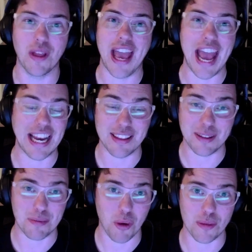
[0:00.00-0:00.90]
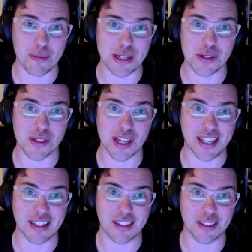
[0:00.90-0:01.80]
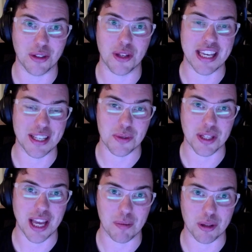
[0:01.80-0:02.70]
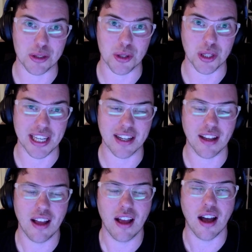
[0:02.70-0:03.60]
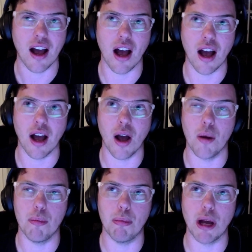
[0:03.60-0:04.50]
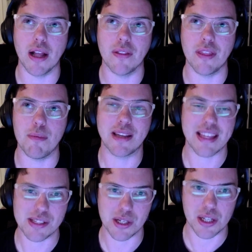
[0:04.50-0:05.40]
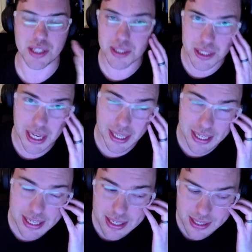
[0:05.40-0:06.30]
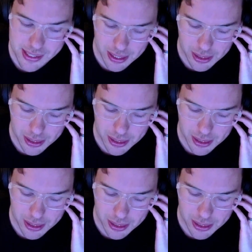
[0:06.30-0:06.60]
anything more than me just like looking into a camera and talking. But the big things that got done today is